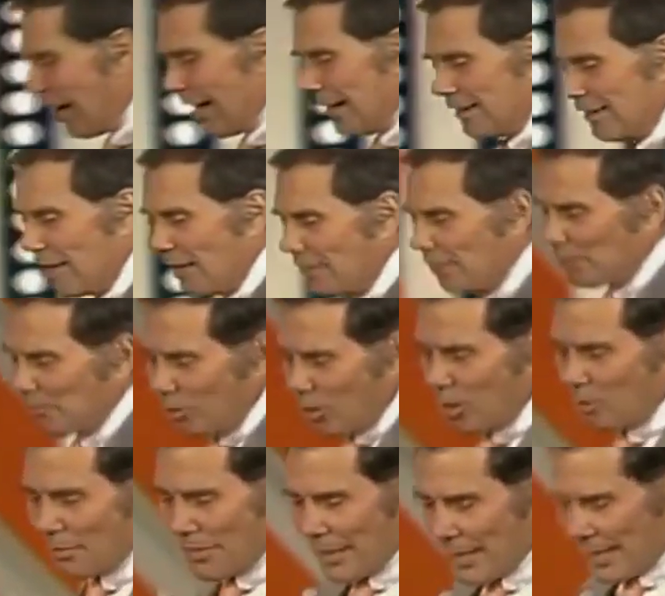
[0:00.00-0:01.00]
right. Nothing
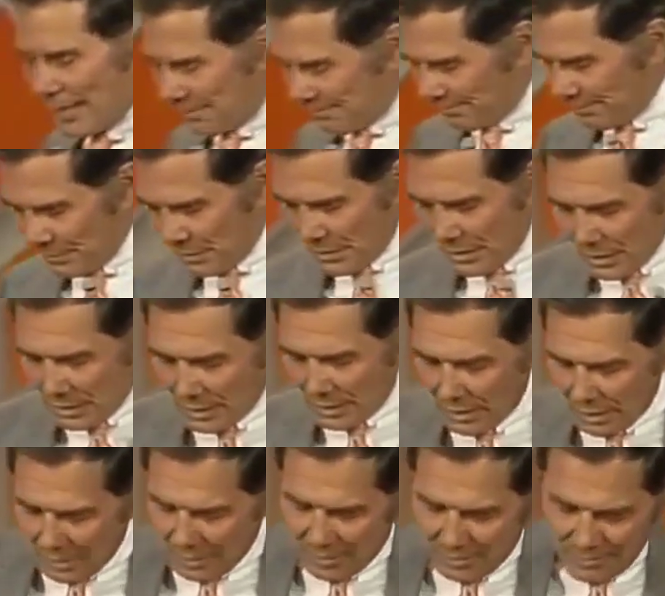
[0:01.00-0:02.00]
wrong with that. Brett
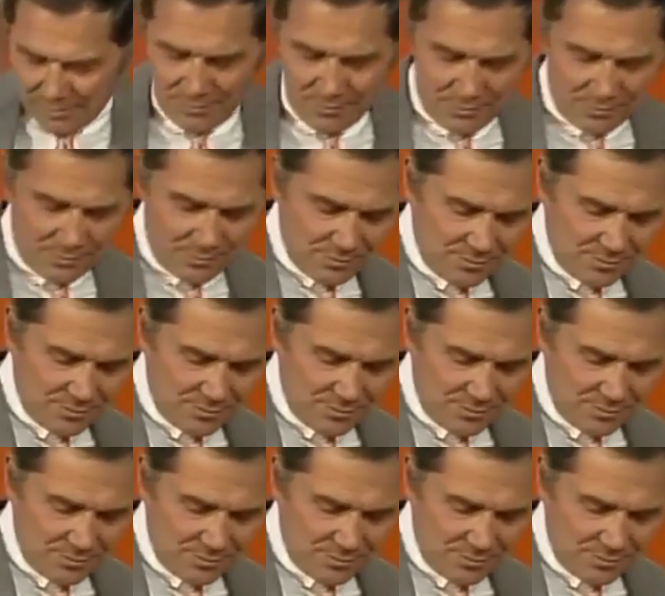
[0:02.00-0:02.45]
and I have